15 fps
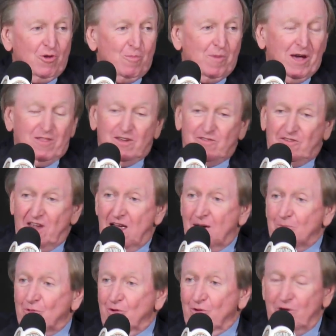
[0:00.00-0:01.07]
by the
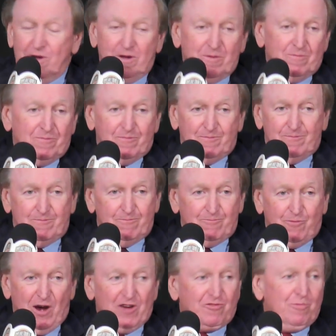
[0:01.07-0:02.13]
time you're a
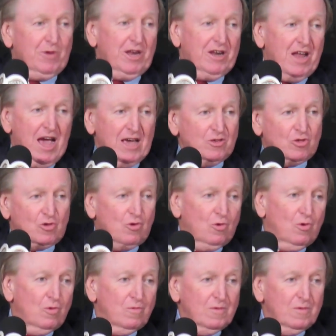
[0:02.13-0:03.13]
freshman in high school,